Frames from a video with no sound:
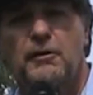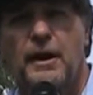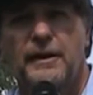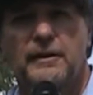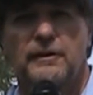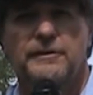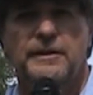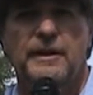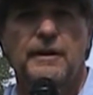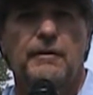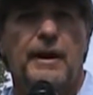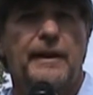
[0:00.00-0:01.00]
Chronicle is
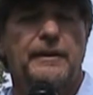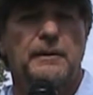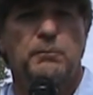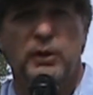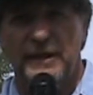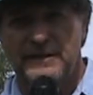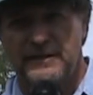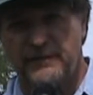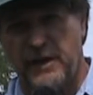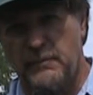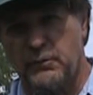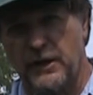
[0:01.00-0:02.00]
here at the Plains of
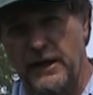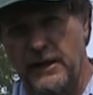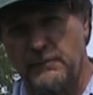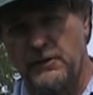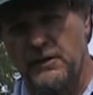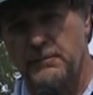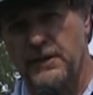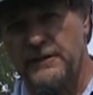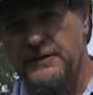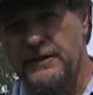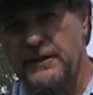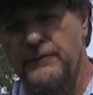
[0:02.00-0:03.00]
Abraham in Quebec
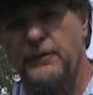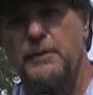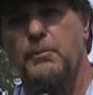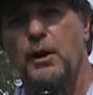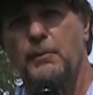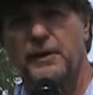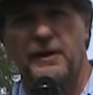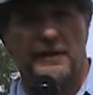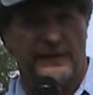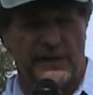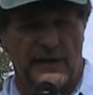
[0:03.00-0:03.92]
City for the Paul McCartney